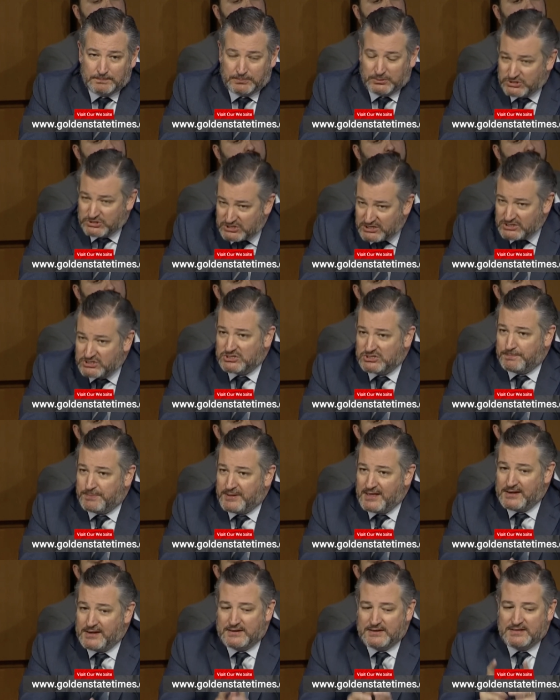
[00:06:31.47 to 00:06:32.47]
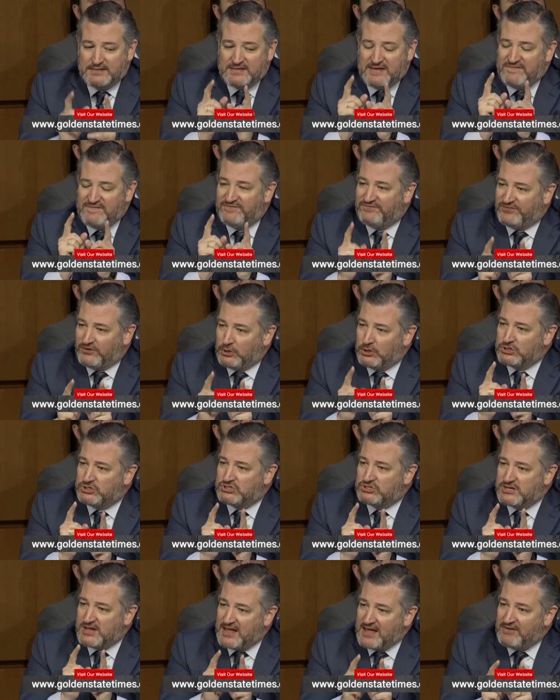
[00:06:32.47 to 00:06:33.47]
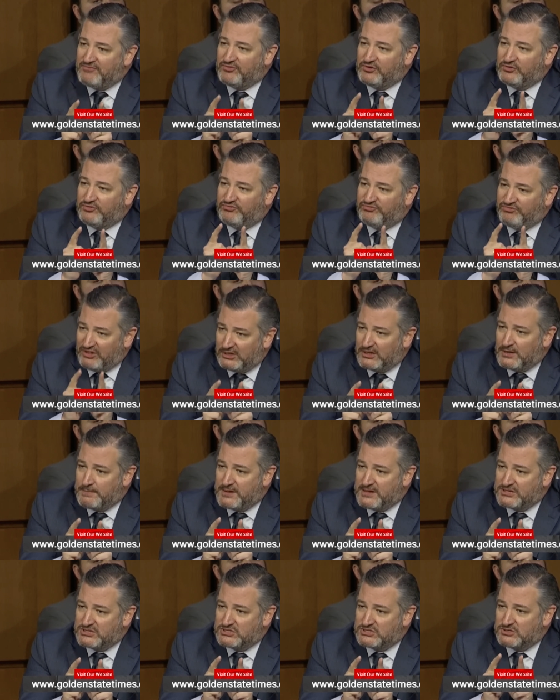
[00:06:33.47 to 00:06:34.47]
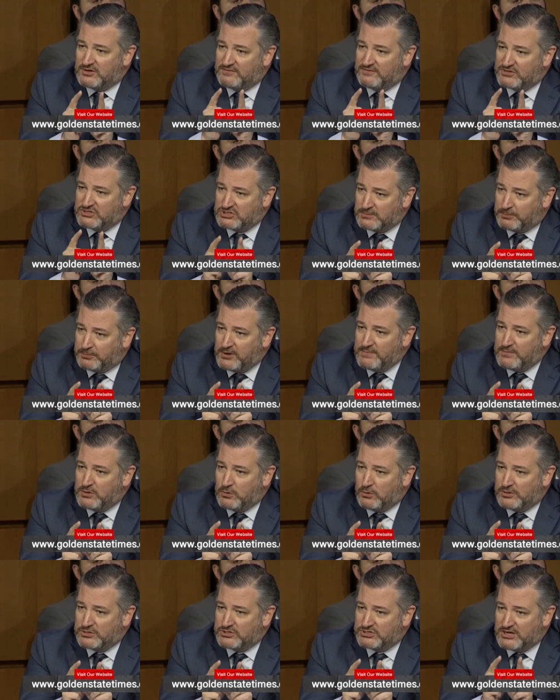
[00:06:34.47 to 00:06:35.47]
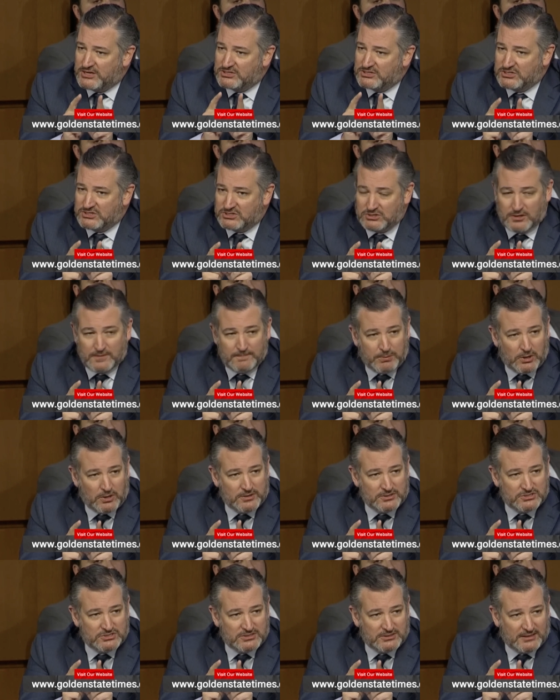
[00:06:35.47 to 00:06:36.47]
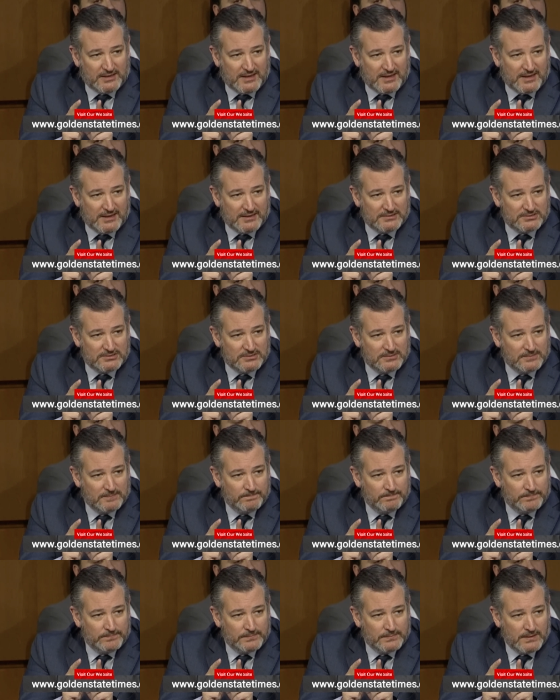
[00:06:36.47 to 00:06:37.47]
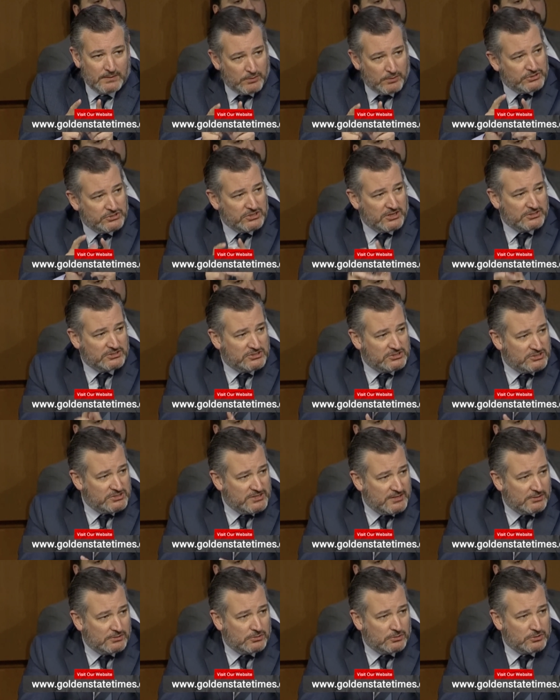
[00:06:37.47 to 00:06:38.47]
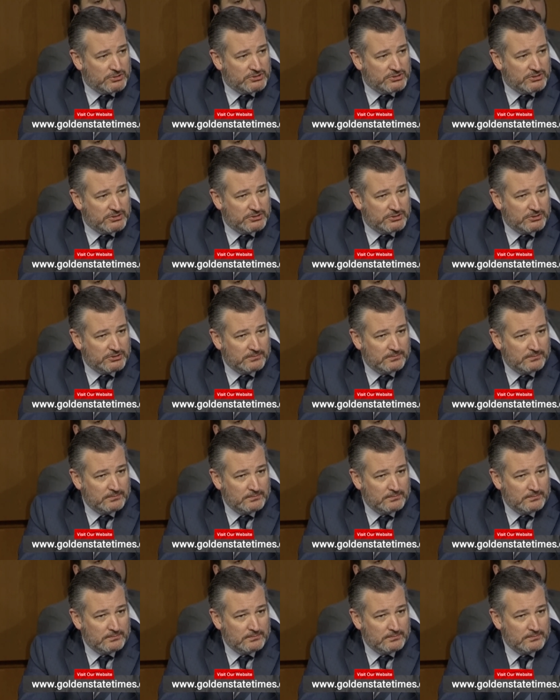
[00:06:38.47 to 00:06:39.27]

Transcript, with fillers: participated in the first ever filibuster of a Supreme Court justice on partisan lines with Justice Neil Gorsuch.